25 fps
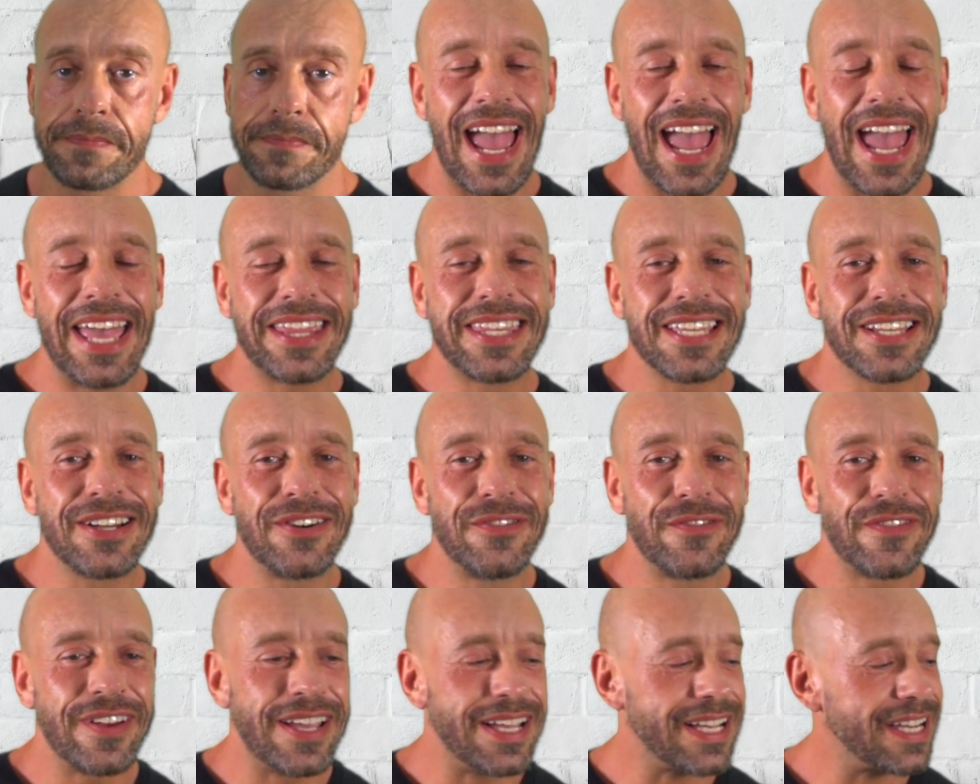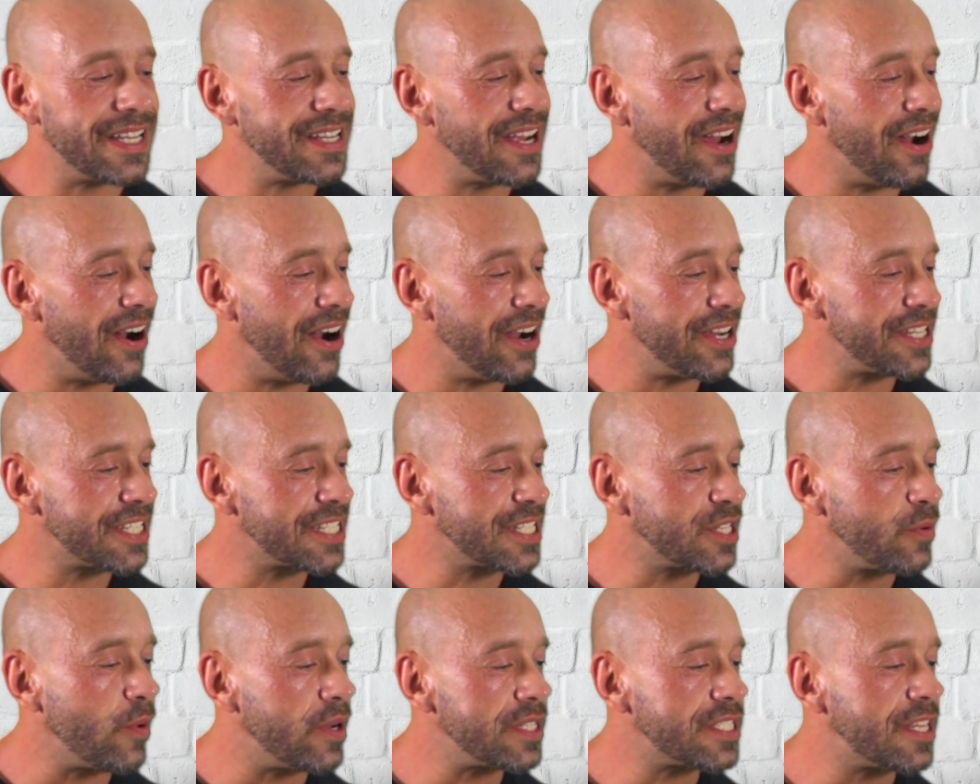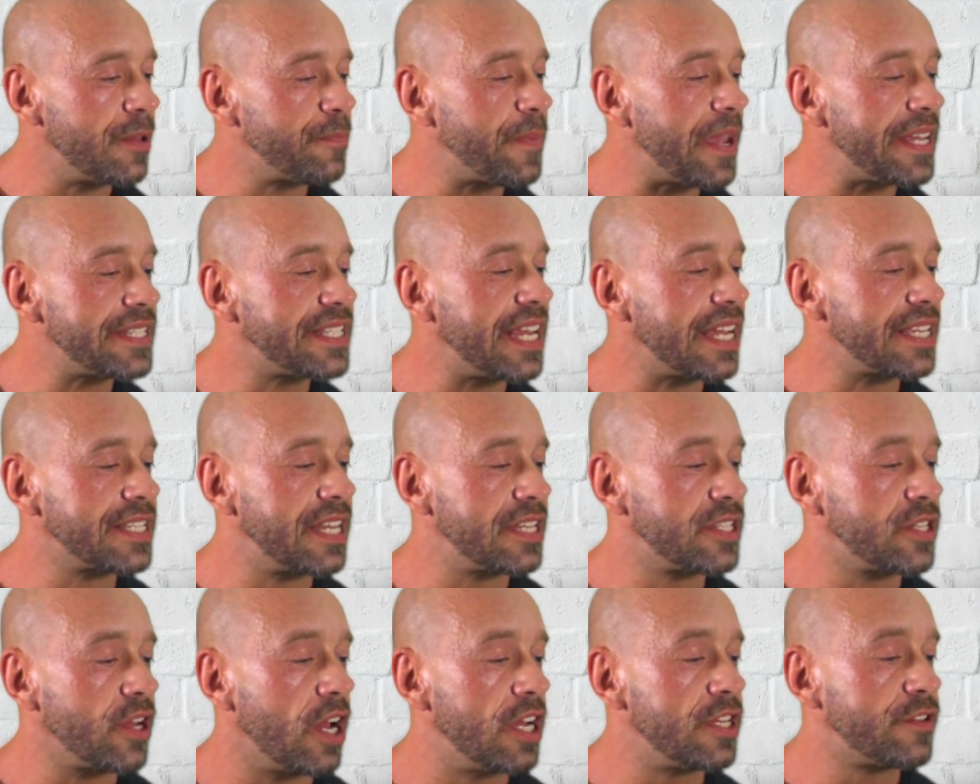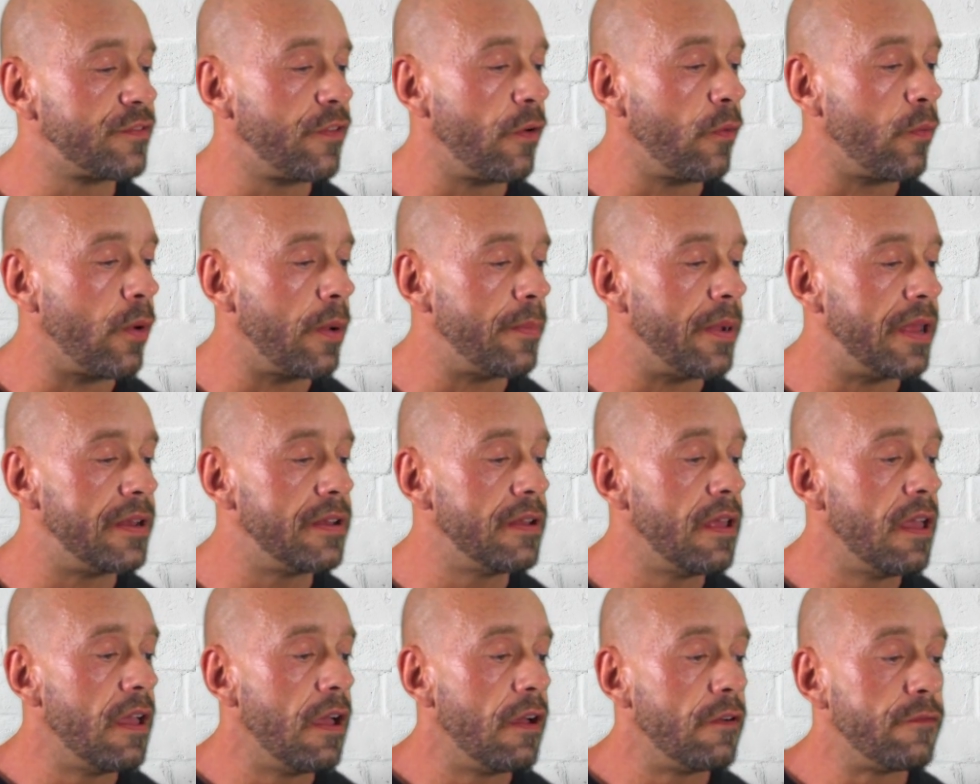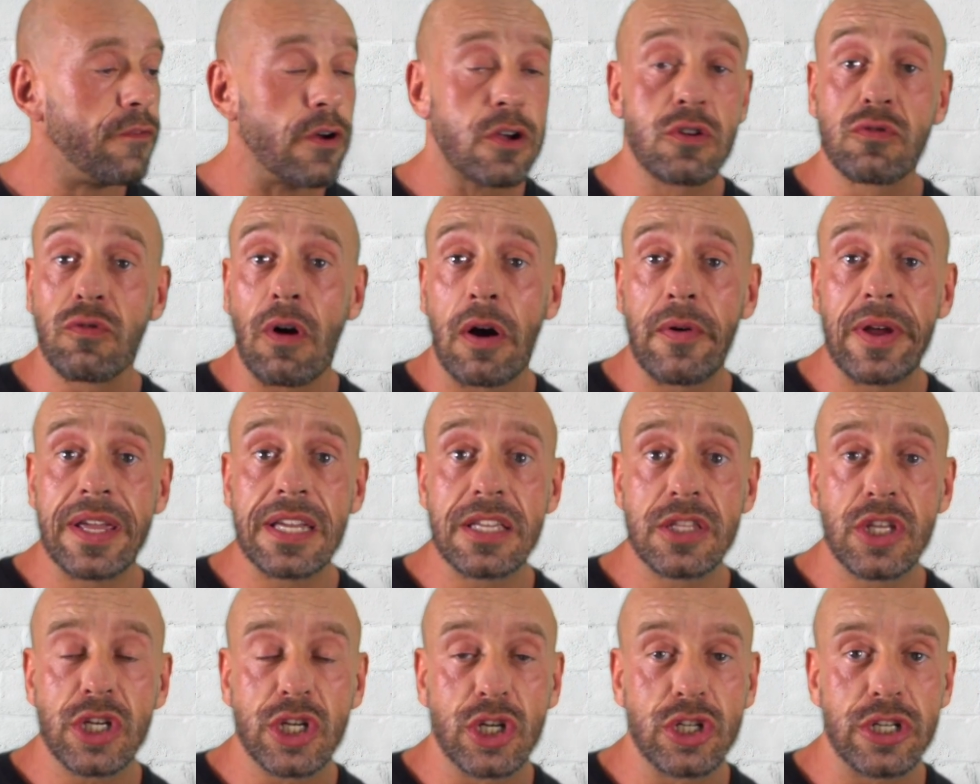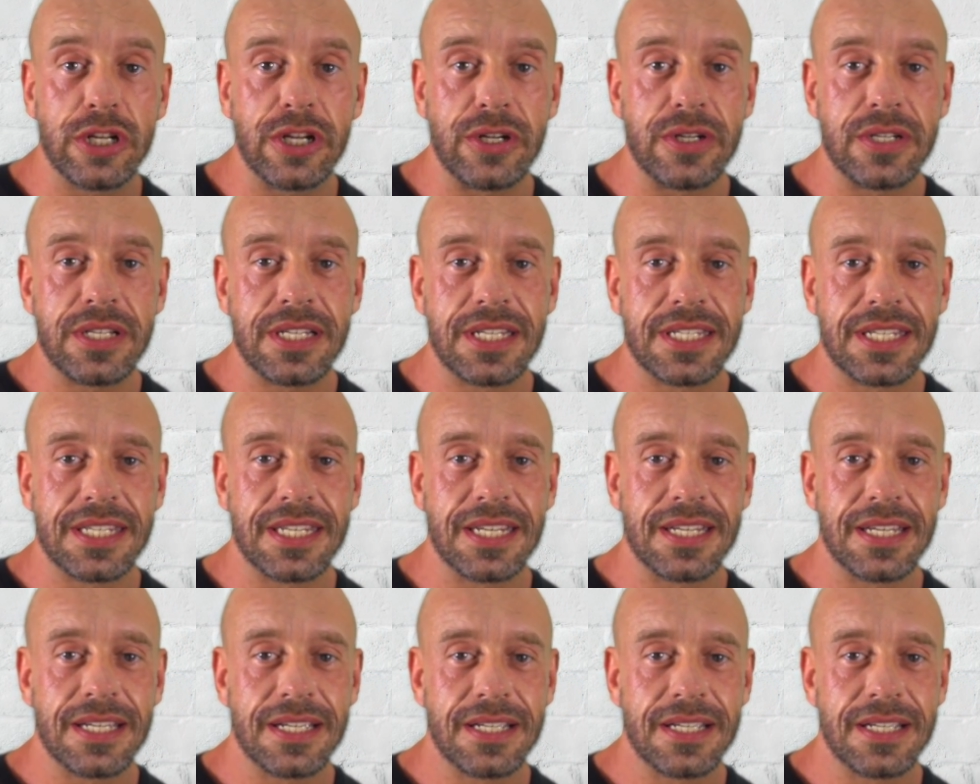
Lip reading: Ethical Vegan asks, what's the best exercise for women for growing the glutes?